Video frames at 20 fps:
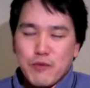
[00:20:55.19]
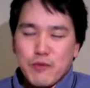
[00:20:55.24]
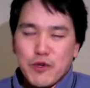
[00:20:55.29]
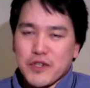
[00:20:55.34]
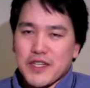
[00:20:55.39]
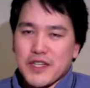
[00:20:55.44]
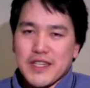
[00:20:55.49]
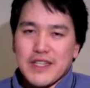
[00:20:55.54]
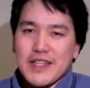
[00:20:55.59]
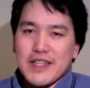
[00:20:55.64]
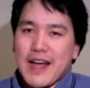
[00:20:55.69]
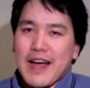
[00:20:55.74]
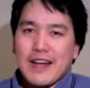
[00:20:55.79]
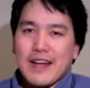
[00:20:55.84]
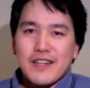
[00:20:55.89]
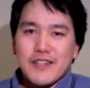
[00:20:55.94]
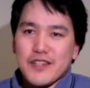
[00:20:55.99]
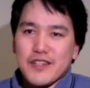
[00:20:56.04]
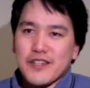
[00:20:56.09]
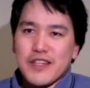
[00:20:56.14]
most
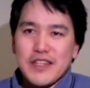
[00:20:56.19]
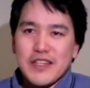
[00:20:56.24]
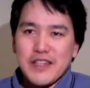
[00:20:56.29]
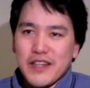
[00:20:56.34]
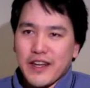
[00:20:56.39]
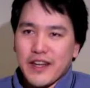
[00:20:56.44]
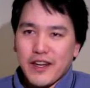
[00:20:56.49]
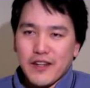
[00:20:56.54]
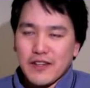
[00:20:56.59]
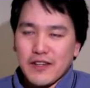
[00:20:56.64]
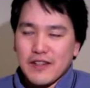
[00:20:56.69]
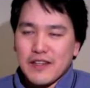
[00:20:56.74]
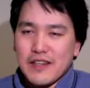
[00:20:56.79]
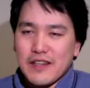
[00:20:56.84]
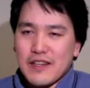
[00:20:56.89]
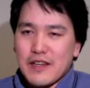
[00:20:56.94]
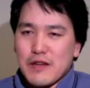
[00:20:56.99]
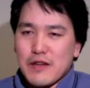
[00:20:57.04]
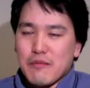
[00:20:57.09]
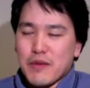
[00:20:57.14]
exactest detail
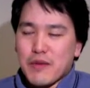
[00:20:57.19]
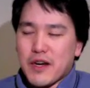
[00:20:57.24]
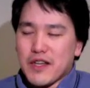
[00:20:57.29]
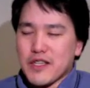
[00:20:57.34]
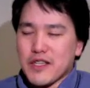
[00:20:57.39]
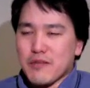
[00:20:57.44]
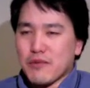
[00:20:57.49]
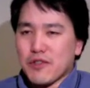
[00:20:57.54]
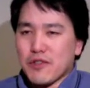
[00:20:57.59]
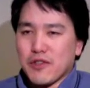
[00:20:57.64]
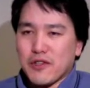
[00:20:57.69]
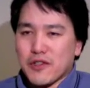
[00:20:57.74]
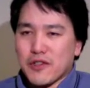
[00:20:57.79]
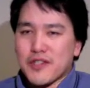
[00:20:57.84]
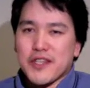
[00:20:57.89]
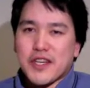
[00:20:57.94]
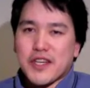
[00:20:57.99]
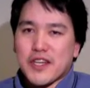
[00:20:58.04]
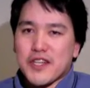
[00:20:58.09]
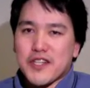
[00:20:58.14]
possible, it
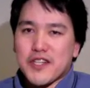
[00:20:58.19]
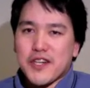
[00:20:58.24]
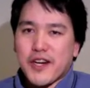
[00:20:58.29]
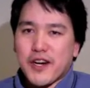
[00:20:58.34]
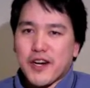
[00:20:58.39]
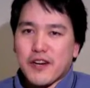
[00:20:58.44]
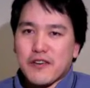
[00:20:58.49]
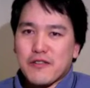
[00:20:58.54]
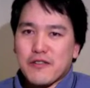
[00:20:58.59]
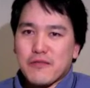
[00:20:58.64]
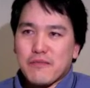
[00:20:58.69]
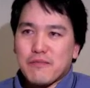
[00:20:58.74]
looks like a chair.